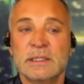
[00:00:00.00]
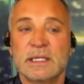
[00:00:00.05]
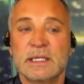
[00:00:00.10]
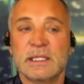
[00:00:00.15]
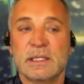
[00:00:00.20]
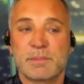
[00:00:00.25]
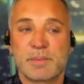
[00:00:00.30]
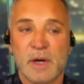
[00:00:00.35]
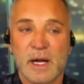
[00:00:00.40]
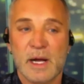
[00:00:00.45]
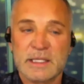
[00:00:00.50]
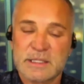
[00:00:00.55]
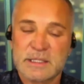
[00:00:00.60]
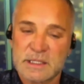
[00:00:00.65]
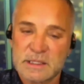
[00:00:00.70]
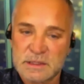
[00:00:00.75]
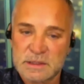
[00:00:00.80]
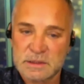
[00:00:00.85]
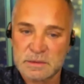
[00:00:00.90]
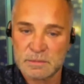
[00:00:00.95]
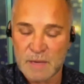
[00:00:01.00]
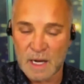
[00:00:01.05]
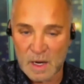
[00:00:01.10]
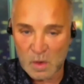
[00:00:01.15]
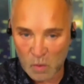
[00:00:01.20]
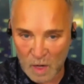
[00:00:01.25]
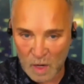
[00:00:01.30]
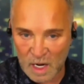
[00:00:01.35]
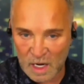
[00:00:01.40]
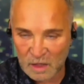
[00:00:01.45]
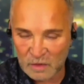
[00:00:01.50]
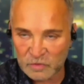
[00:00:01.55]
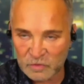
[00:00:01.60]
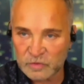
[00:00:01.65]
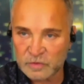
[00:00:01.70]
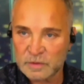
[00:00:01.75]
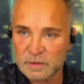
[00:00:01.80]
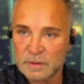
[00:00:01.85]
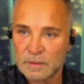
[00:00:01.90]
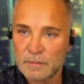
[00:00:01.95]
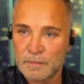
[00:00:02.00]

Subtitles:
And the bride says to my wife,